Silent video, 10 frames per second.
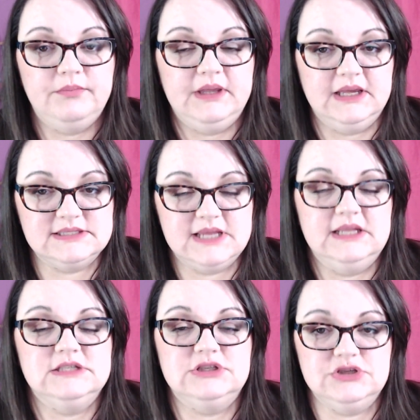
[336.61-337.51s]
be
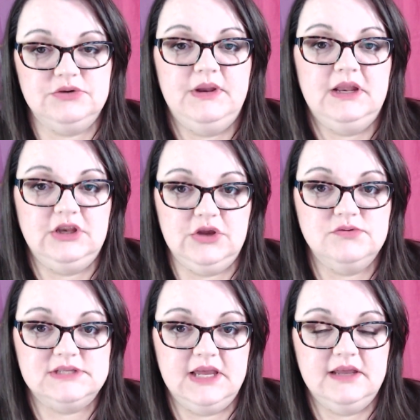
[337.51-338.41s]
excited to do it and
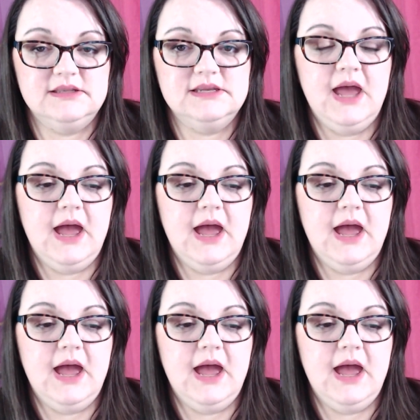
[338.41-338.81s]
use it.